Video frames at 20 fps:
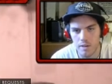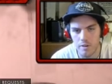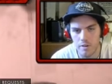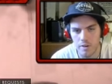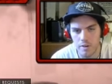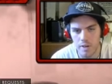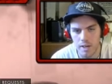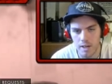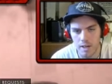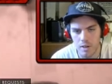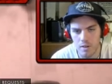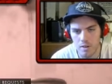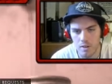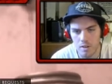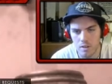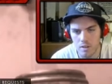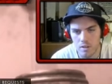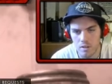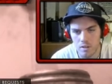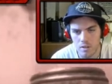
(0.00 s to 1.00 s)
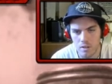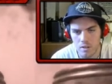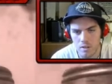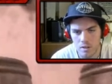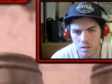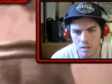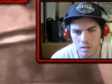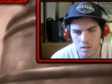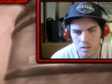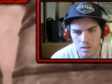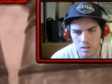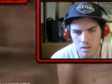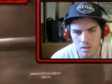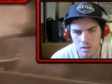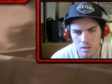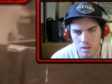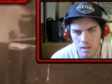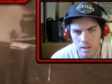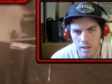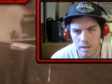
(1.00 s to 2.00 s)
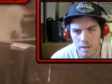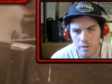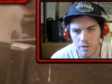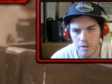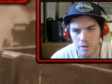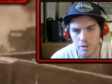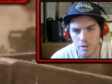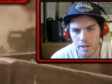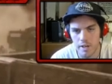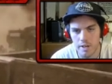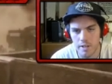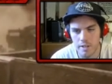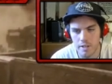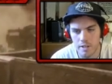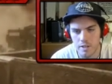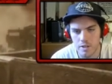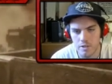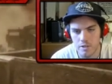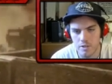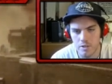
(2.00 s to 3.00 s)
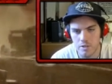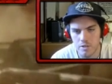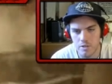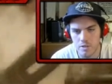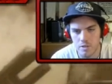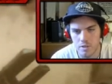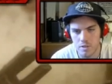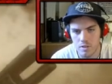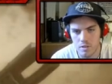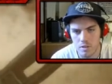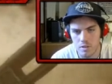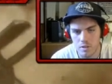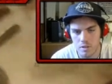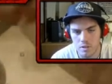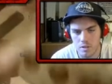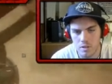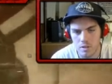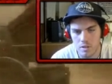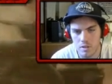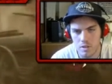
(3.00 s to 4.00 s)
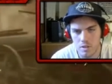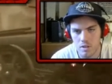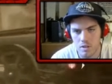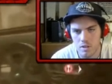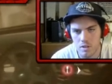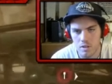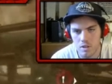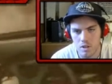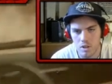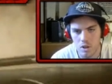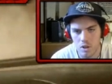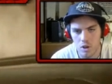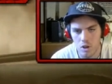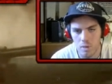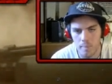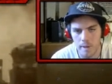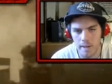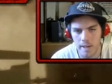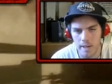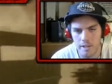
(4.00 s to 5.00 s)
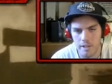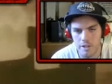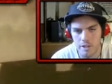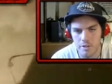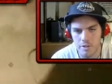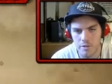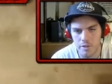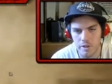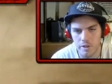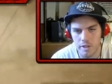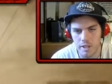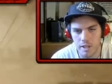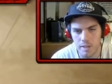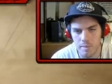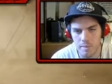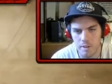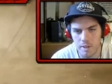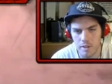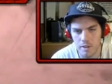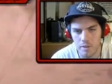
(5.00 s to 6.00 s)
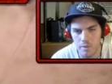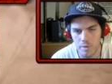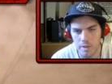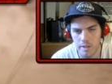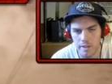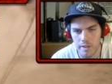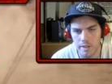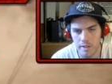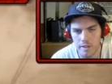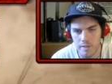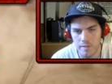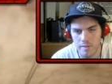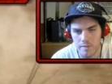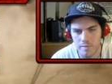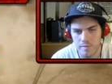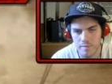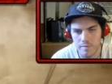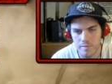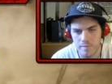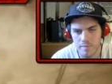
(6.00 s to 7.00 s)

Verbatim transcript: I don't know how. I don't know any of the controls. Oh my gosh, I threw a grenade, but I don't know what I did.